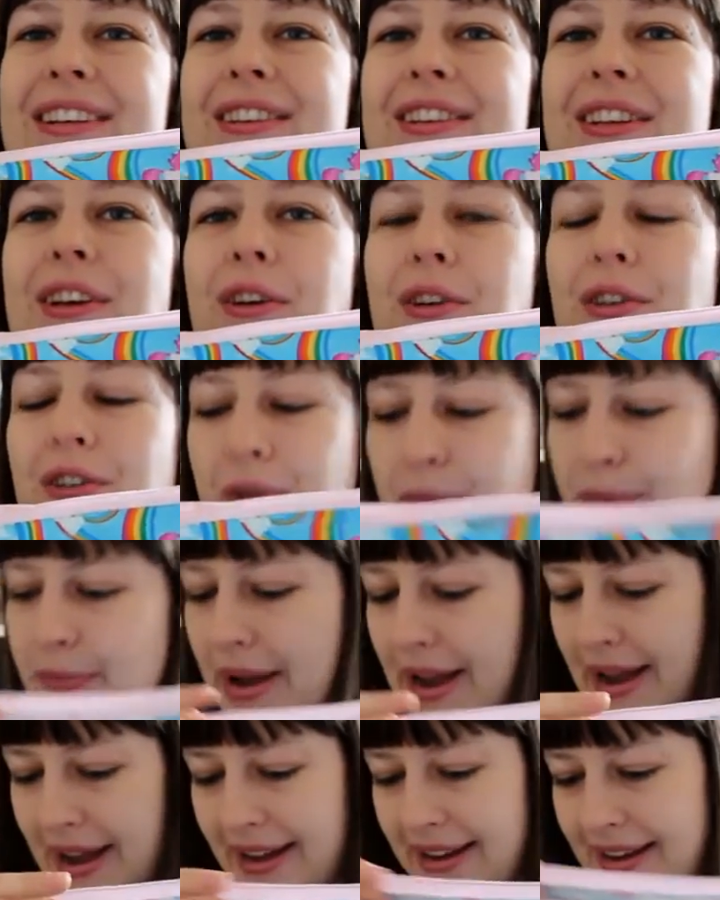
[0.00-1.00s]
unicorn
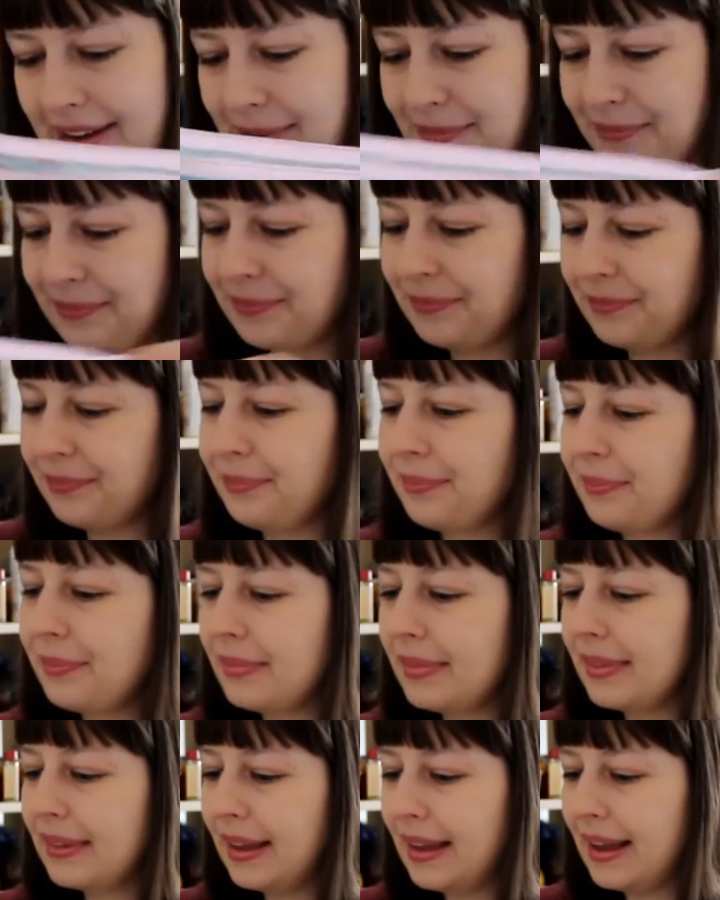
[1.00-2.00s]
bag,
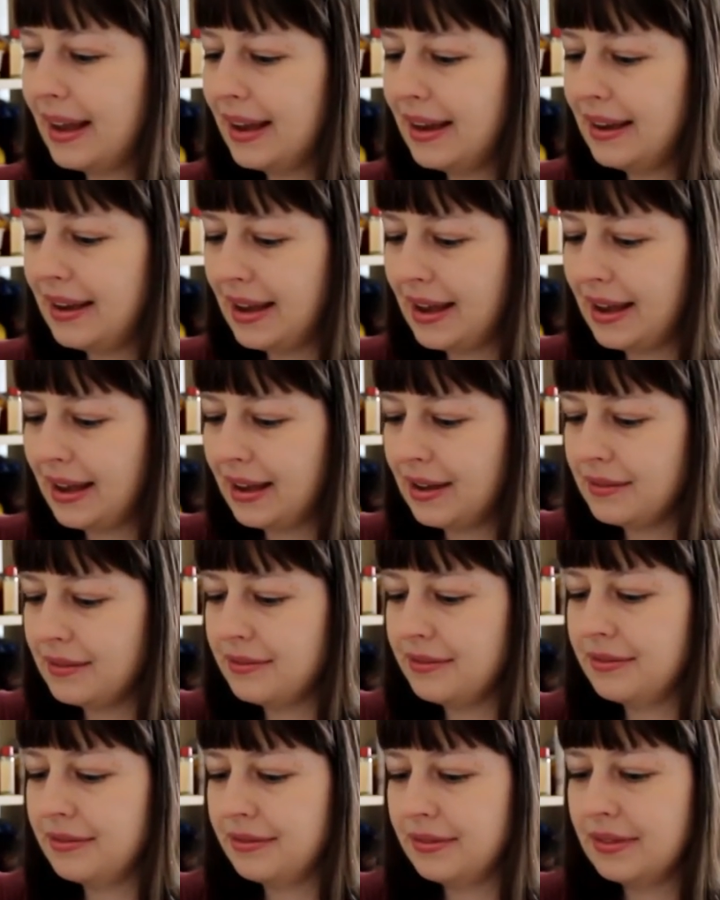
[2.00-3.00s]
I
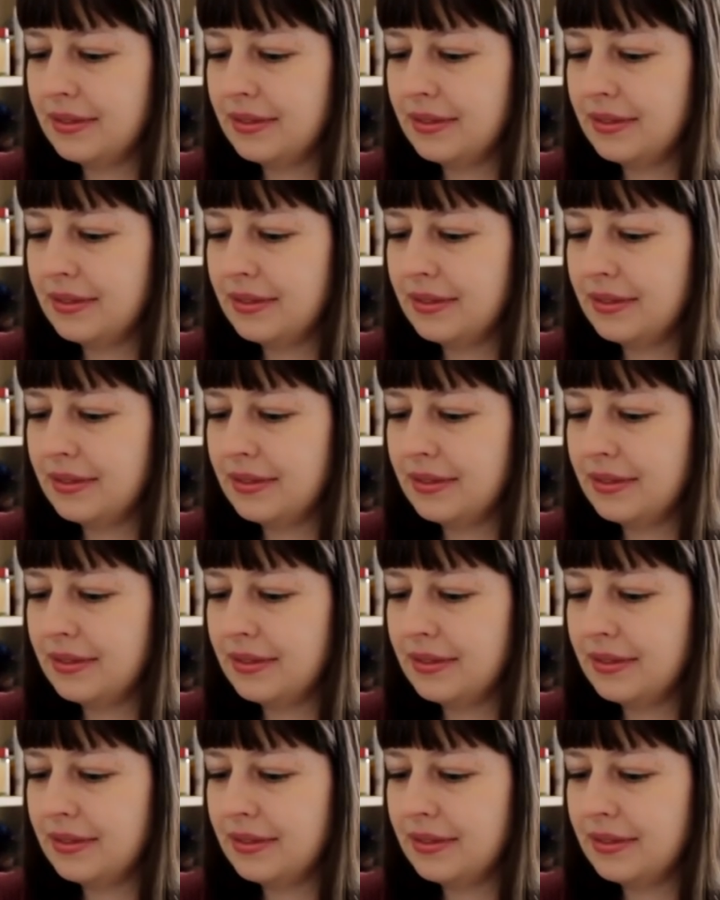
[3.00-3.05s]
have